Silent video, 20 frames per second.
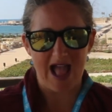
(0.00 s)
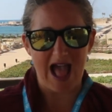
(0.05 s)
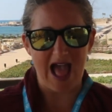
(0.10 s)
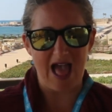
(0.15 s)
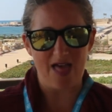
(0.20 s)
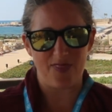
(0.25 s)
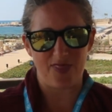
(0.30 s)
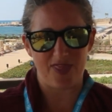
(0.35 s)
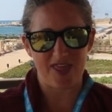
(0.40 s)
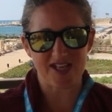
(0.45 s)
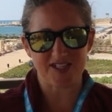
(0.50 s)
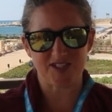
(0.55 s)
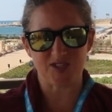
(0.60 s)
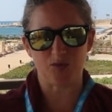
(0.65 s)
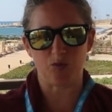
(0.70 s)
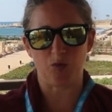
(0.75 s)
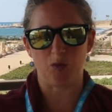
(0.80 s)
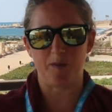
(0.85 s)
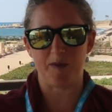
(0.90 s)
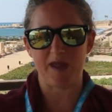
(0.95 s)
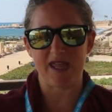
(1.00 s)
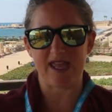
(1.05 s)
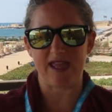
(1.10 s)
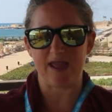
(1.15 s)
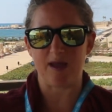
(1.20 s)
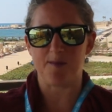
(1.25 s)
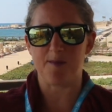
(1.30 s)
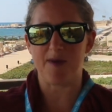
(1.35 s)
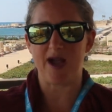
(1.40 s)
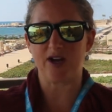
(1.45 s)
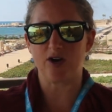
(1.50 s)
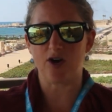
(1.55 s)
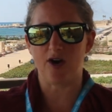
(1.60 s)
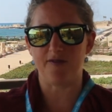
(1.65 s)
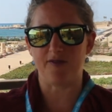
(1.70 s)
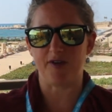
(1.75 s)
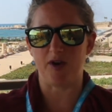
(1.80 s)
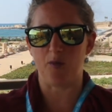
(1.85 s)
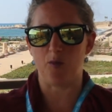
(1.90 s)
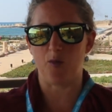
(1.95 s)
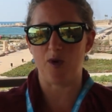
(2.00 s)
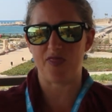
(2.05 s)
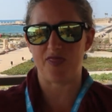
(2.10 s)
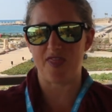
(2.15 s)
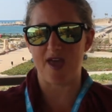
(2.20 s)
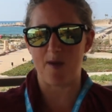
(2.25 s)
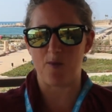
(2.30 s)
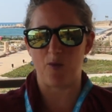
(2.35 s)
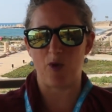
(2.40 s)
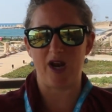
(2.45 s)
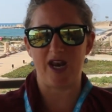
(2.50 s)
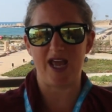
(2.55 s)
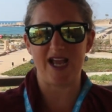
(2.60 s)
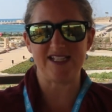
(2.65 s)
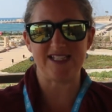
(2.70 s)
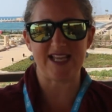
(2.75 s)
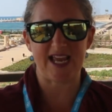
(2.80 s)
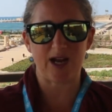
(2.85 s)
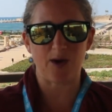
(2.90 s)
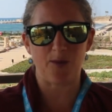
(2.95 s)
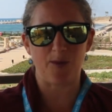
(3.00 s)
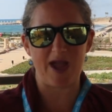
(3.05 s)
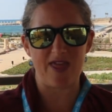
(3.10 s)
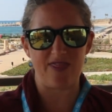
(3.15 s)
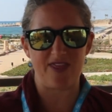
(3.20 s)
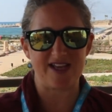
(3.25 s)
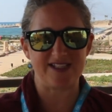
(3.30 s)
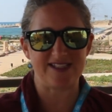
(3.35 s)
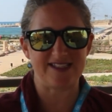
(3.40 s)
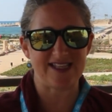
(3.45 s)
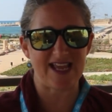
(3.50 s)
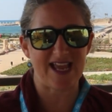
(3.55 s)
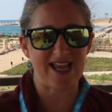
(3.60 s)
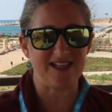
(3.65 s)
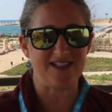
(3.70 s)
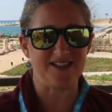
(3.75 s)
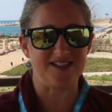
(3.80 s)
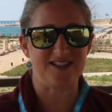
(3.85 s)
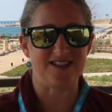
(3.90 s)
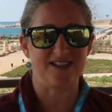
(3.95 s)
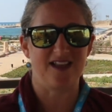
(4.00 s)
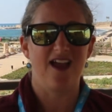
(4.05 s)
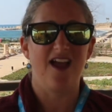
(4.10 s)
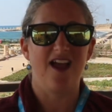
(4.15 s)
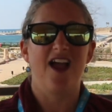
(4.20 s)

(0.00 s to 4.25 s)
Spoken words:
and this will be my covenant with them when I take away their sins.